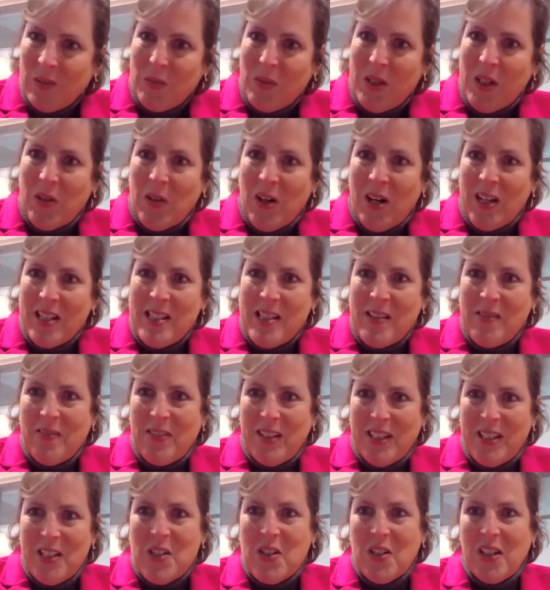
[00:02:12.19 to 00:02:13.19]
We crossed the
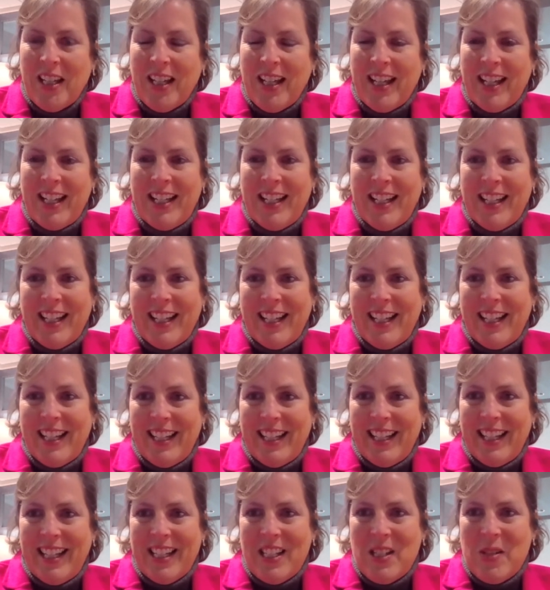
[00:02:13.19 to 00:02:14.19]
finish line.
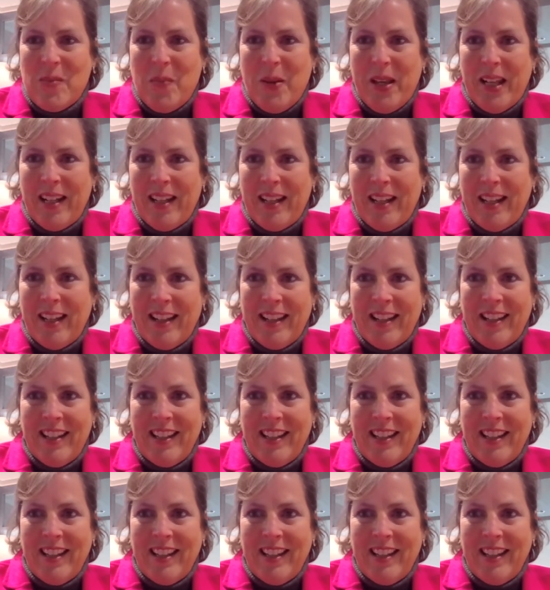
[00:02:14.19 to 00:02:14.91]
And it's been